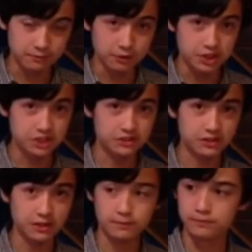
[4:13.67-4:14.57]
which is
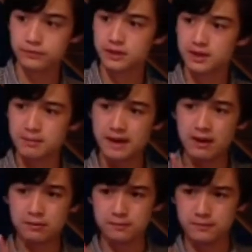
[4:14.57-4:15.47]
about